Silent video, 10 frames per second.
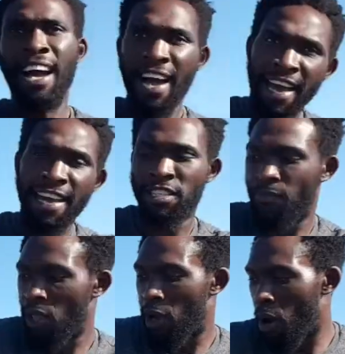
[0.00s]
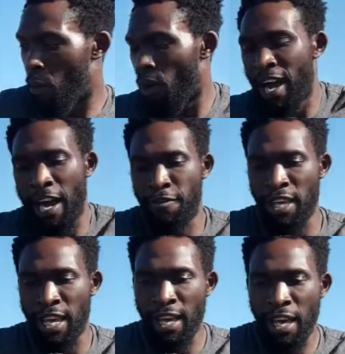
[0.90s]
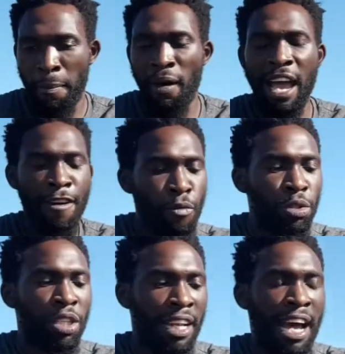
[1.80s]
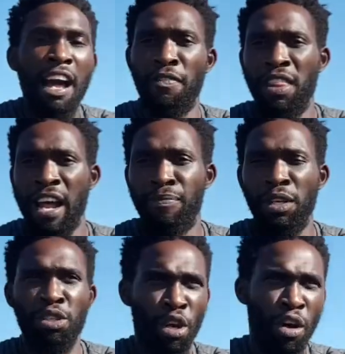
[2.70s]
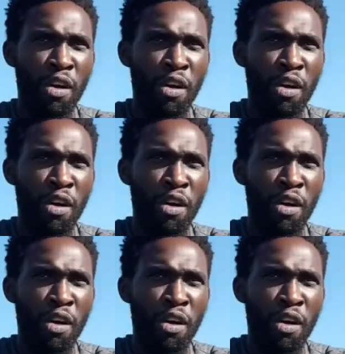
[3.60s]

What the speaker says: higher highs and what have you, but everyone's going to have that.